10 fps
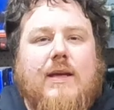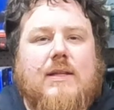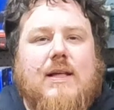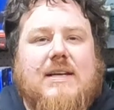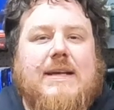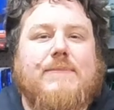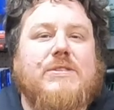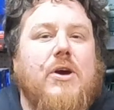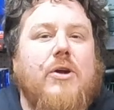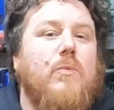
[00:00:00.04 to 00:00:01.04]
In the last
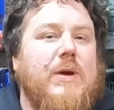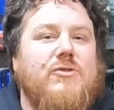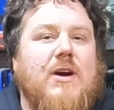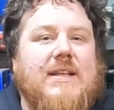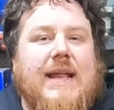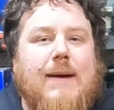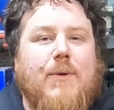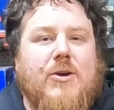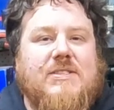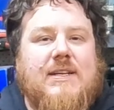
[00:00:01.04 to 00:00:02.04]
episode, we tried to get our
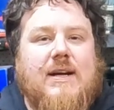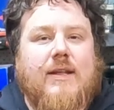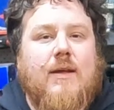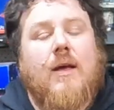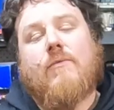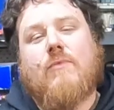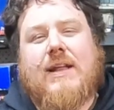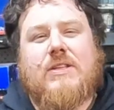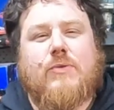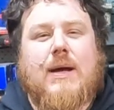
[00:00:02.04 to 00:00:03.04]
boat started and
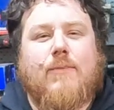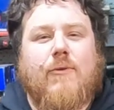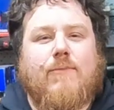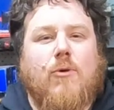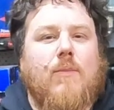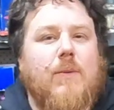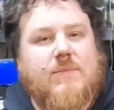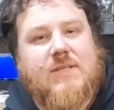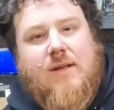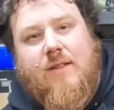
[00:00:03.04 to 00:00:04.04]
ran into a number of
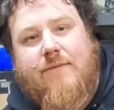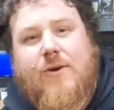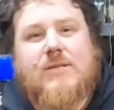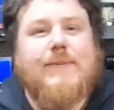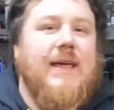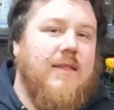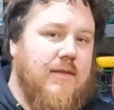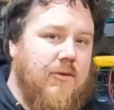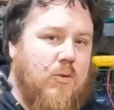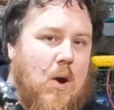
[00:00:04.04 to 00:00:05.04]
problems. First
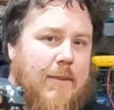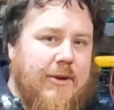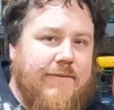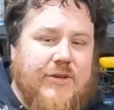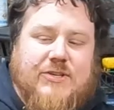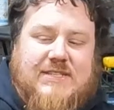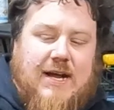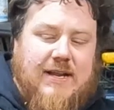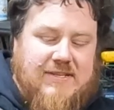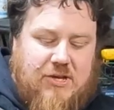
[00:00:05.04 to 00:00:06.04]
being the requirement of a new
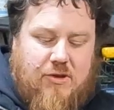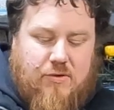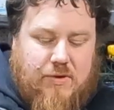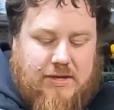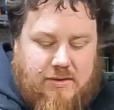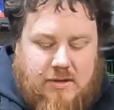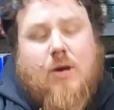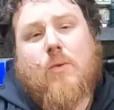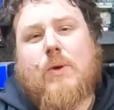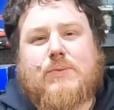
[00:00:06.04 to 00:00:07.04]
starting solenoid,
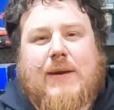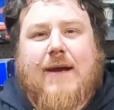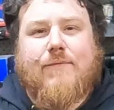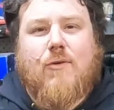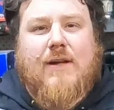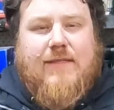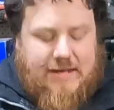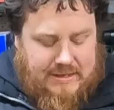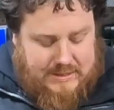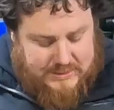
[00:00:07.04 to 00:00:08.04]
which we have right
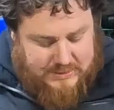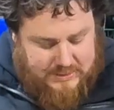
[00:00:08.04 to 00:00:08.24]
there,